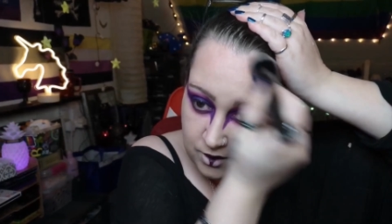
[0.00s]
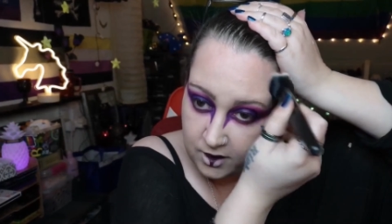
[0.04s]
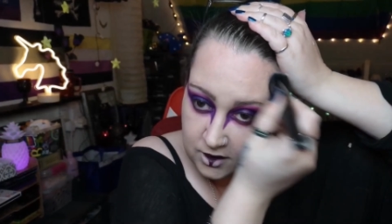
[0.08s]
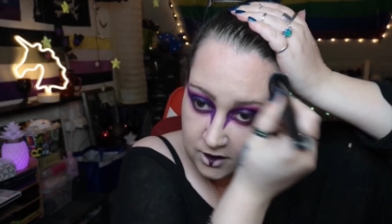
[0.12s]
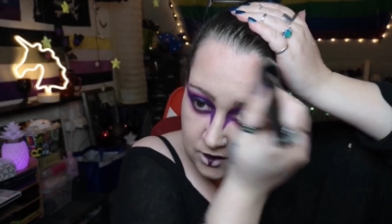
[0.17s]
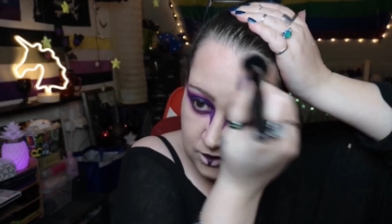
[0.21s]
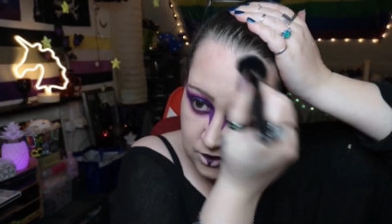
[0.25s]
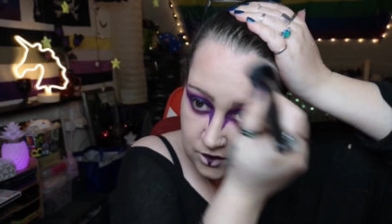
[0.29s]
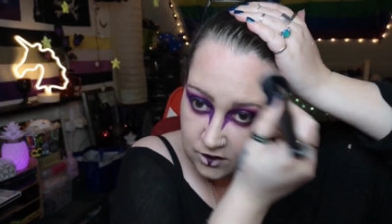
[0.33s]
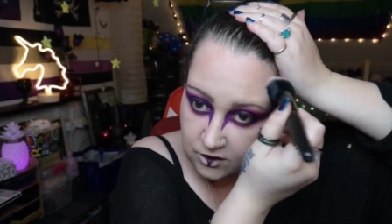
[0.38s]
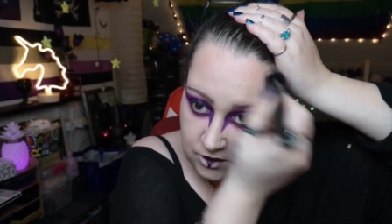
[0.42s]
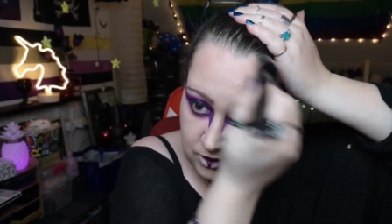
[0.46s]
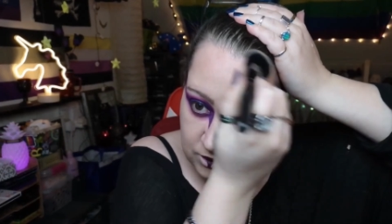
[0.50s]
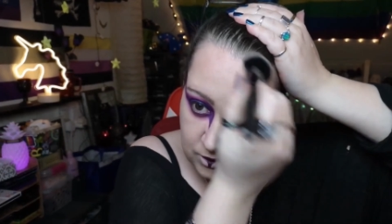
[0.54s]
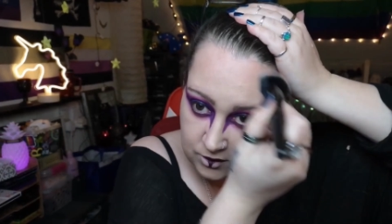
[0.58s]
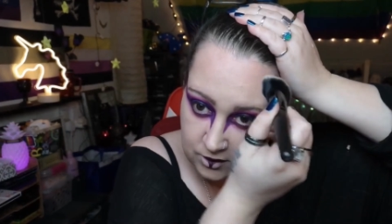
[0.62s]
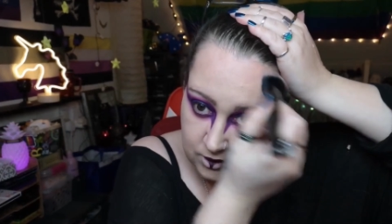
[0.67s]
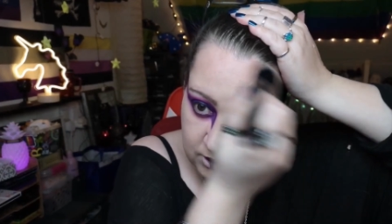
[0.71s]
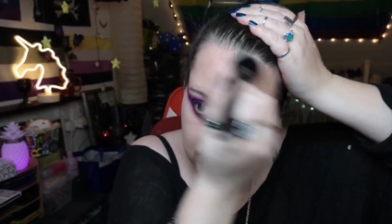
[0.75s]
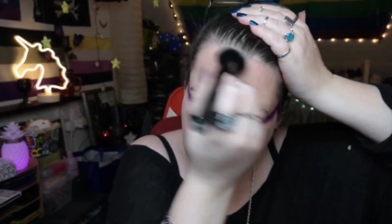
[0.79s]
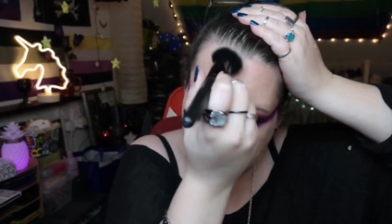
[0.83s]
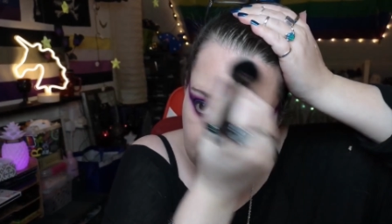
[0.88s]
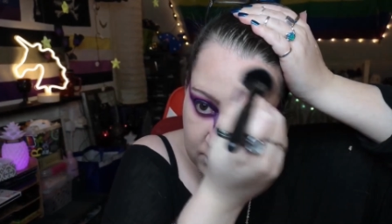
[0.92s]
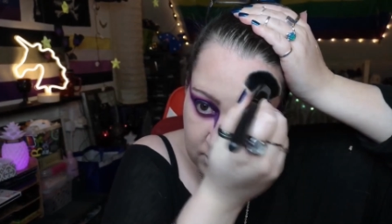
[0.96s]
I just use
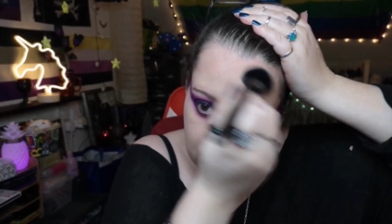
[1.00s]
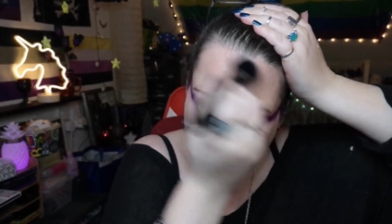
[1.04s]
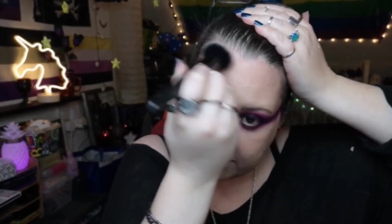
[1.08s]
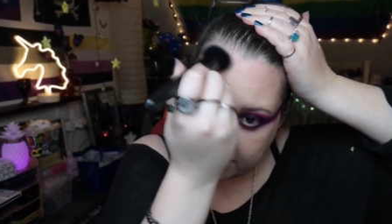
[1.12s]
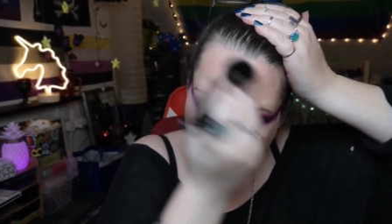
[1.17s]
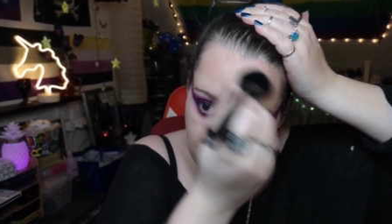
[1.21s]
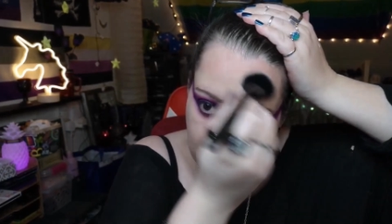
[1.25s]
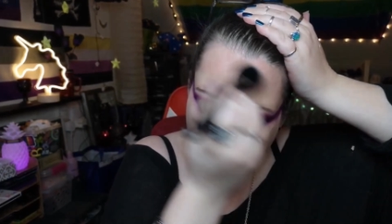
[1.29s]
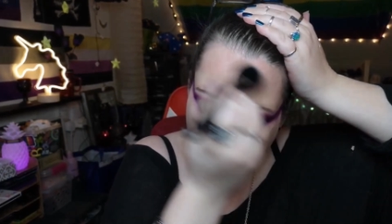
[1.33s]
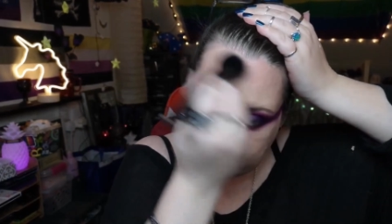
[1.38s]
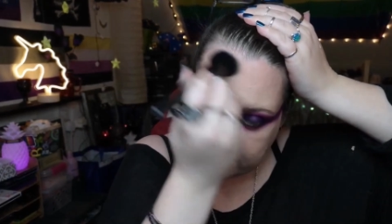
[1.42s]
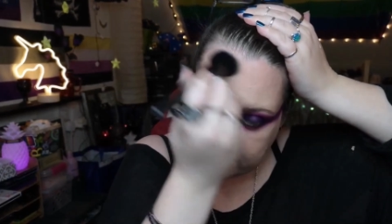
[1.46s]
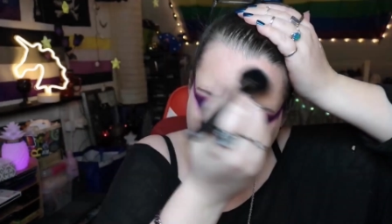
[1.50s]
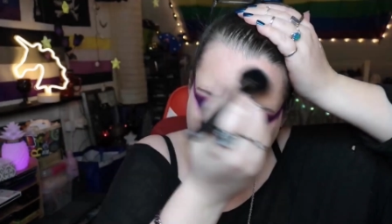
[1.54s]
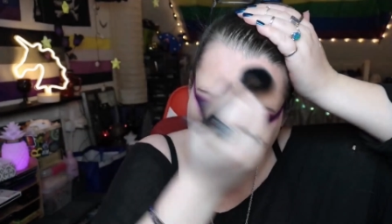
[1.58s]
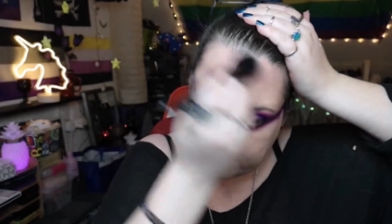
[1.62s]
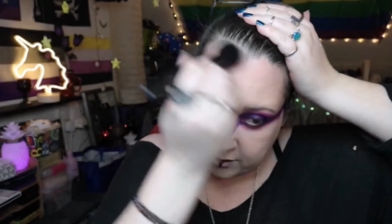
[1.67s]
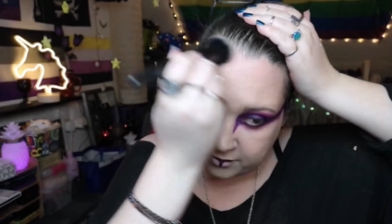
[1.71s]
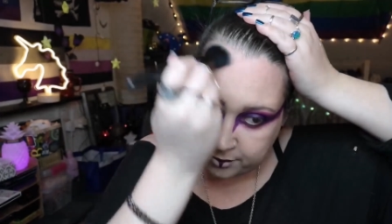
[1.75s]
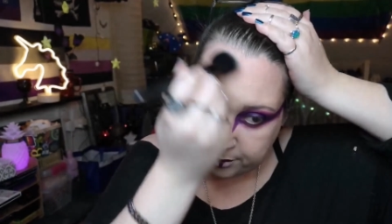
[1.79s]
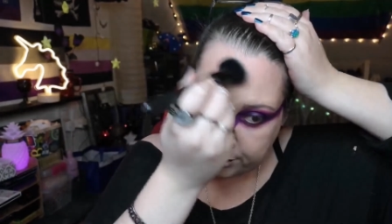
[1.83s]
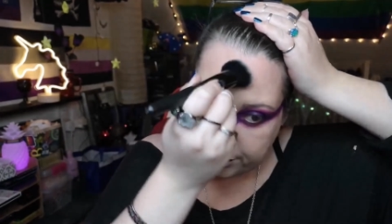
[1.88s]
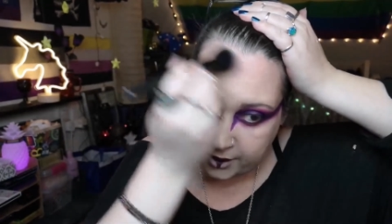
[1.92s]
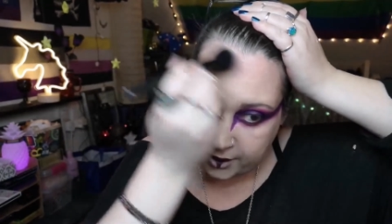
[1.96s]
a sort
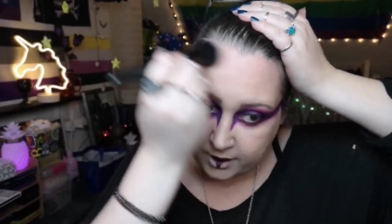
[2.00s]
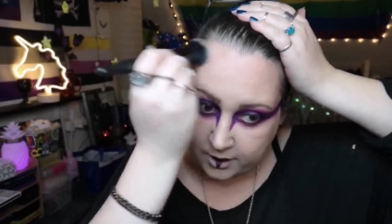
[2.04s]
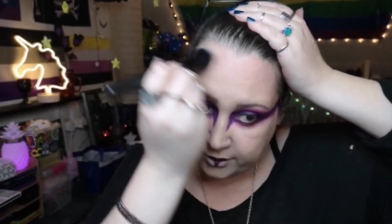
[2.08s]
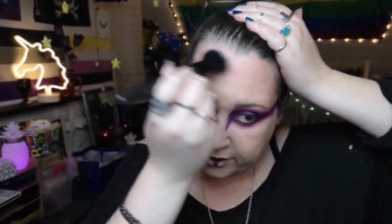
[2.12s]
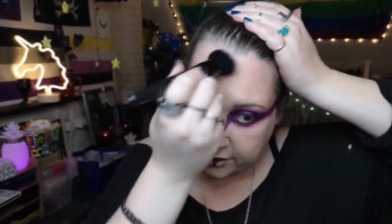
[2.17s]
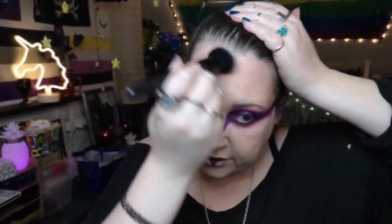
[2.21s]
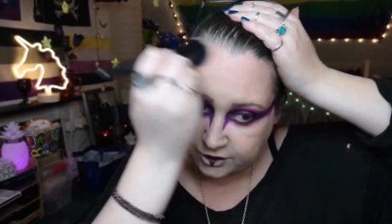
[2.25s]
of browner